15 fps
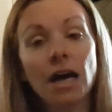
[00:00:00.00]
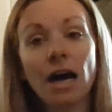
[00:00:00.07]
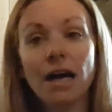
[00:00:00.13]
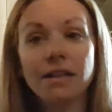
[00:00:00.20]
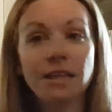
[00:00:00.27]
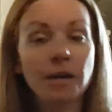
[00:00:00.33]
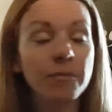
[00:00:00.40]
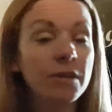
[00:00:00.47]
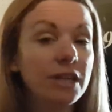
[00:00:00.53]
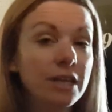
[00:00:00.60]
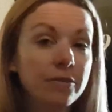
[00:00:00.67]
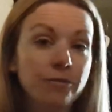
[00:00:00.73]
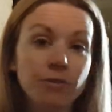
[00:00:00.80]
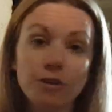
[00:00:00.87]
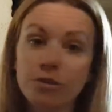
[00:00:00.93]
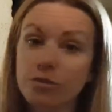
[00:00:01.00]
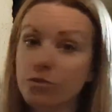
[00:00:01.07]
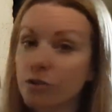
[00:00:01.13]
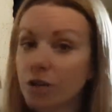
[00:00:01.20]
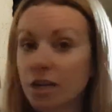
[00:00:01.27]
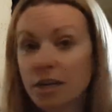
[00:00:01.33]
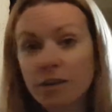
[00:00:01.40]
and then we leave for
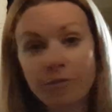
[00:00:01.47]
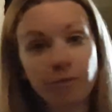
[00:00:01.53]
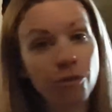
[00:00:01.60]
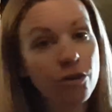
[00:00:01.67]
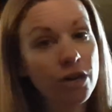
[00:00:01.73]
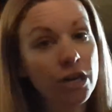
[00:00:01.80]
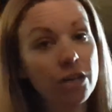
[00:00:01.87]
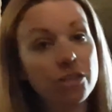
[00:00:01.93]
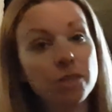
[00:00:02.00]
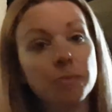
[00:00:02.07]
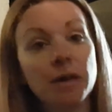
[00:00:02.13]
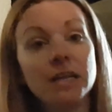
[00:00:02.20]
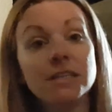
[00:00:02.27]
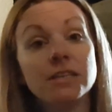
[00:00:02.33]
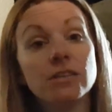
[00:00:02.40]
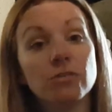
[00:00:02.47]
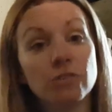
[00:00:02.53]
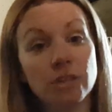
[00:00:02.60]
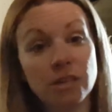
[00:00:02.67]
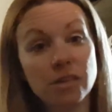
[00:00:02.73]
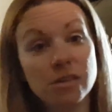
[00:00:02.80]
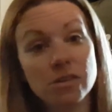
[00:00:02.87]
3-4 years depending on
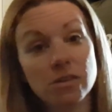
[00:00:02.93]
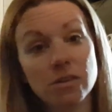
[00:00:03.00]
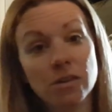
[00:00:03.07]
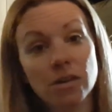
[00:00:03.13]
the year.